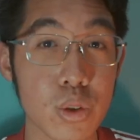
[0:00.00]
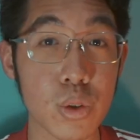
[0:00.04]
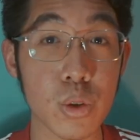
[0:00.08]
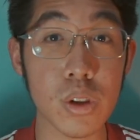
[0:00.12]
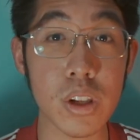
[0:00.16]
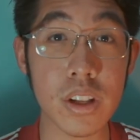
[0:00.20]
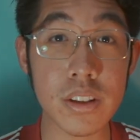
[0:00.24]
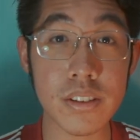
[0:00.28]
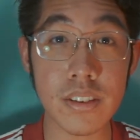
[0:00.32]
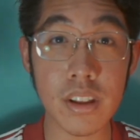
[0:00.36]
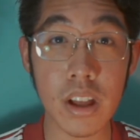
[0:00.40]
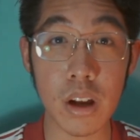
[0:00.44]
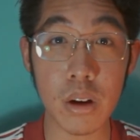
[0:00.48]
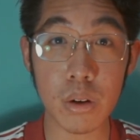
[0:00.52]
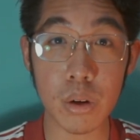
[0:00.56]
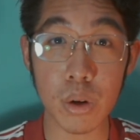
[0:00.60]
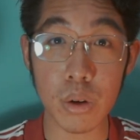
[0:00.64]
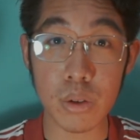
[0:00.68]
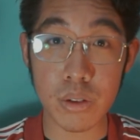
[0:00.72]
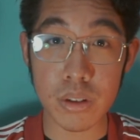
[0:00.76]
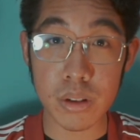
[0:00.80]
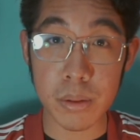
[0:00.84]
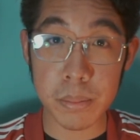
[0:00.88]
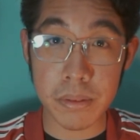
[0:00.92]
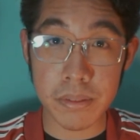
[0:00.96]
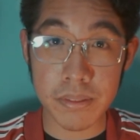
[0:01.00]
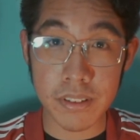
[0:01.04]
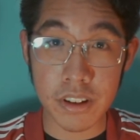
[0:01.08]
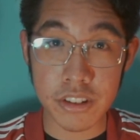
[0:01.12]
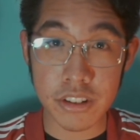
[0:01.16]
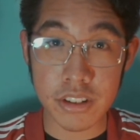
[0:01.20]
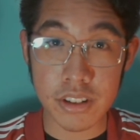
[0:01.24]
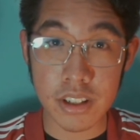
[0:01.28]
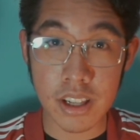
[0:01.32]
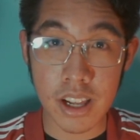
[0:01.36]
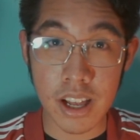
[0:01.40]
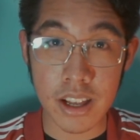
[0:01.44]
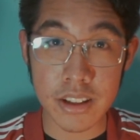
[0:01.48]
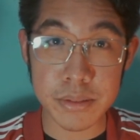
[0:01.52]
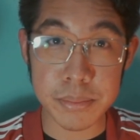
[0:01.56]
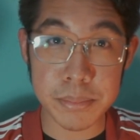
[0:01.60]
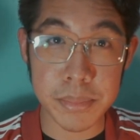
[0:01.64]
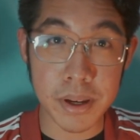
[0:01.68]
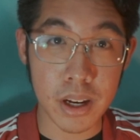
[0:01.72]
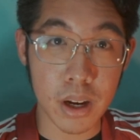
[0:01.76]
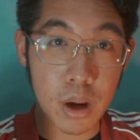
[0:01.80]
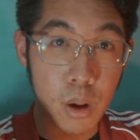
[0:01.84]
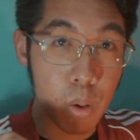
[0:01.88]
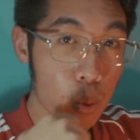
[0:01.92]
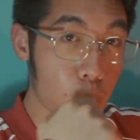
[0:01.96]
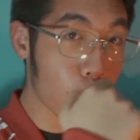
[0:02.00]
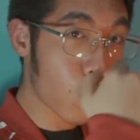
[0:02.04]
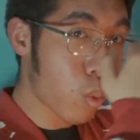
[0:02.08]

So let's now go to the professional aspect.